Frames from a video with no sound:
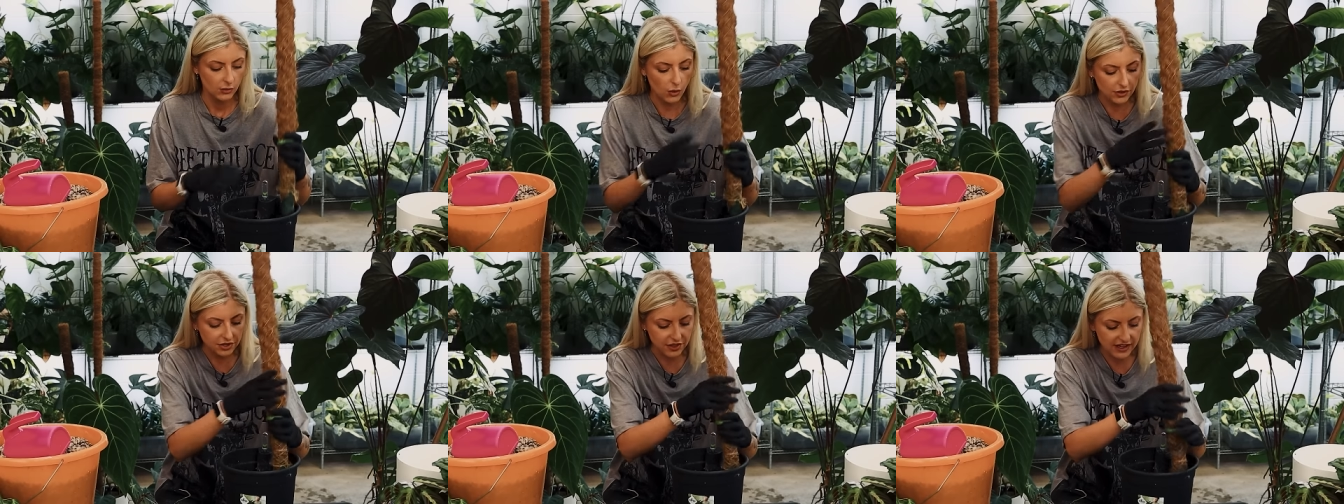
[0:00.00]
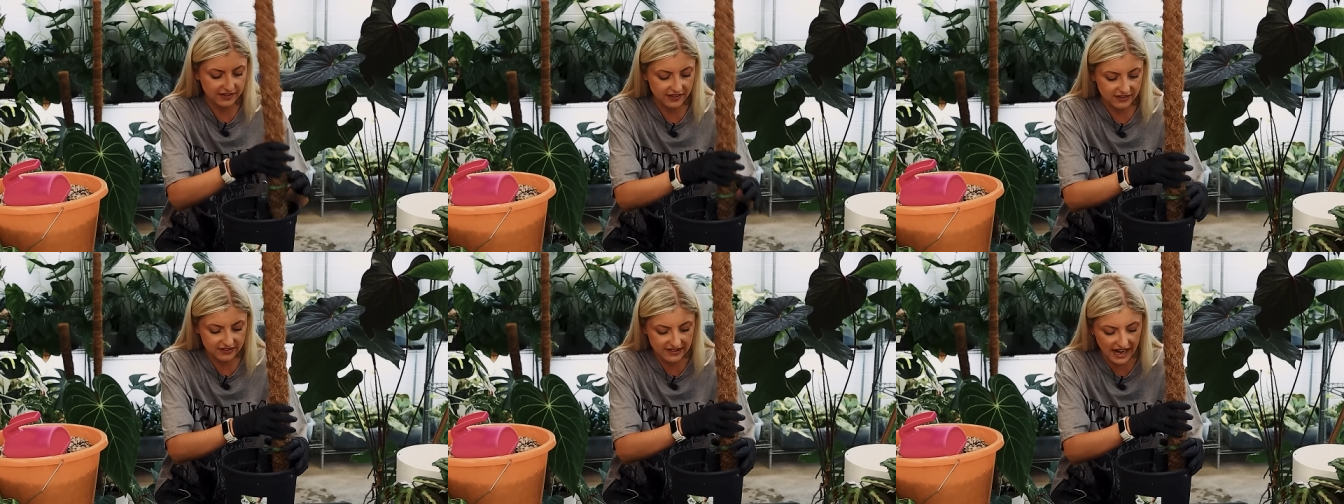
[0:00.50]
one thing
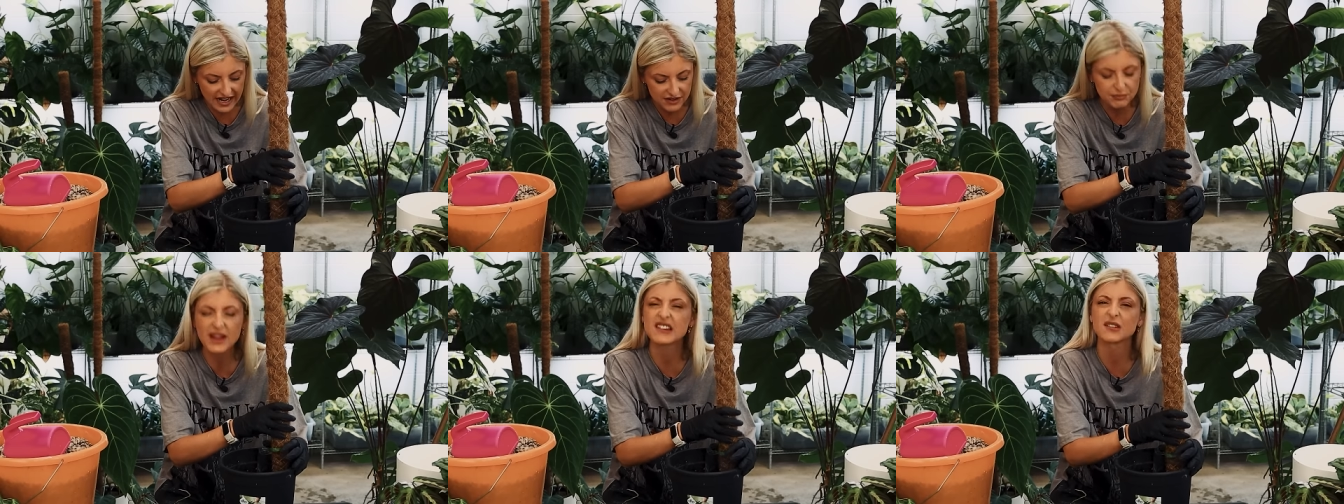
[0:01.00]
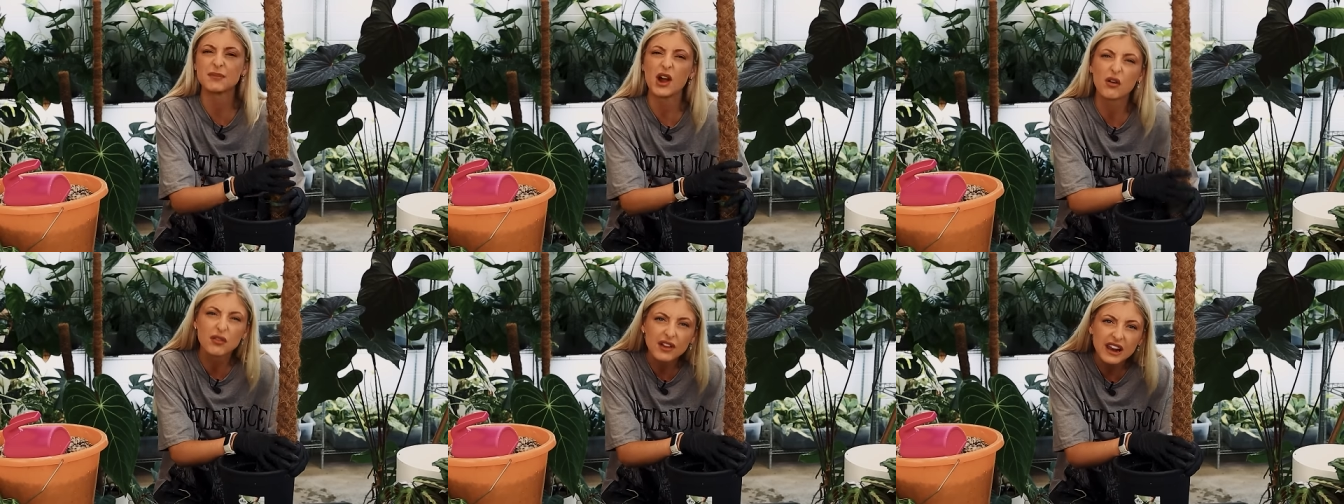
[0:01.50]
that's kind of pissed me
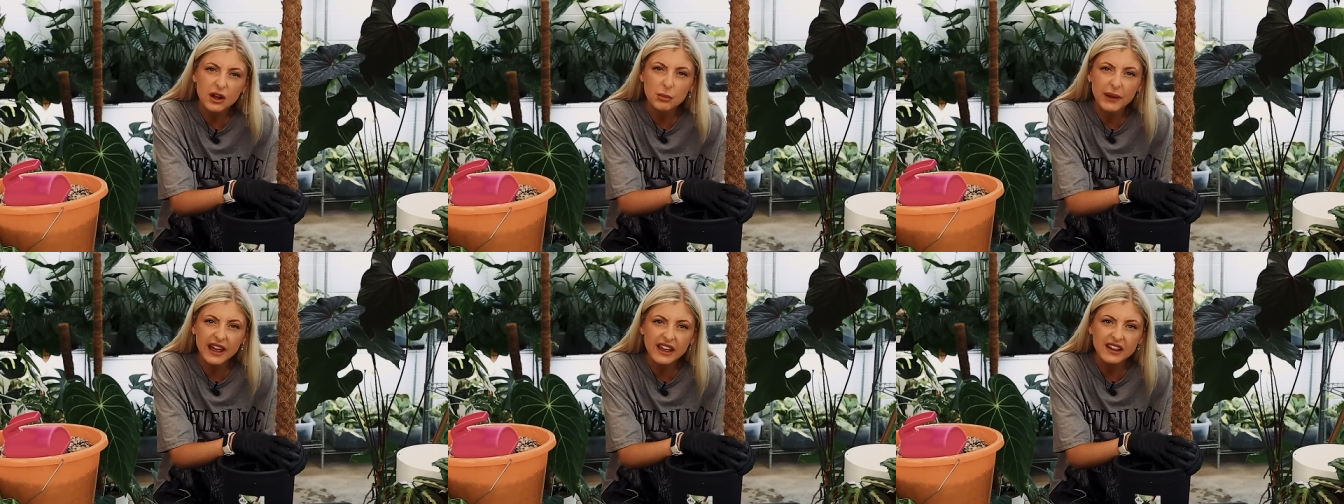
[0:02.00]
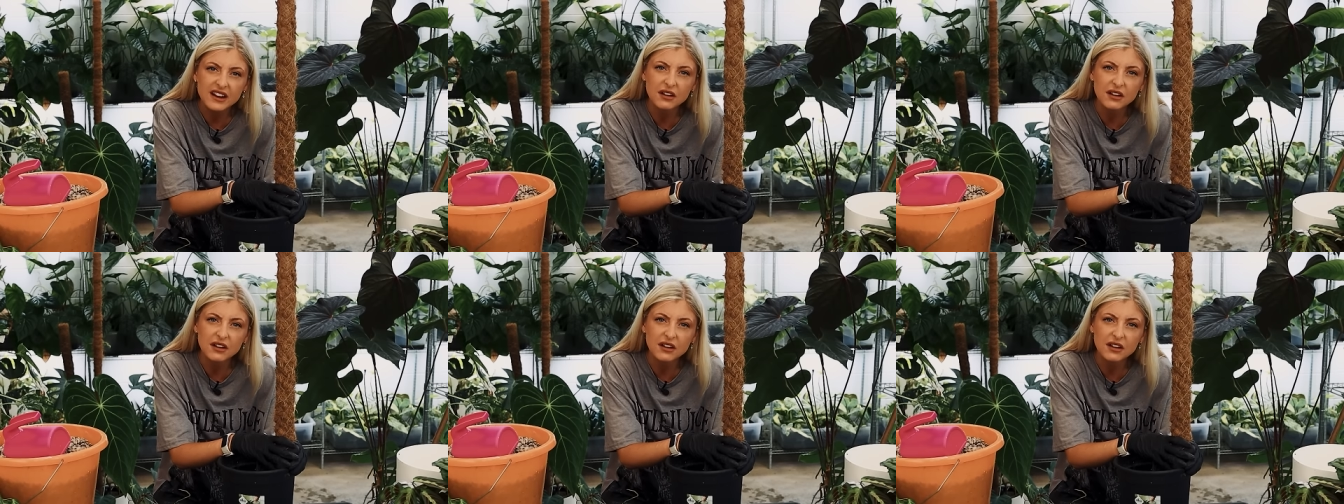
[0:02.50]
off a little bit,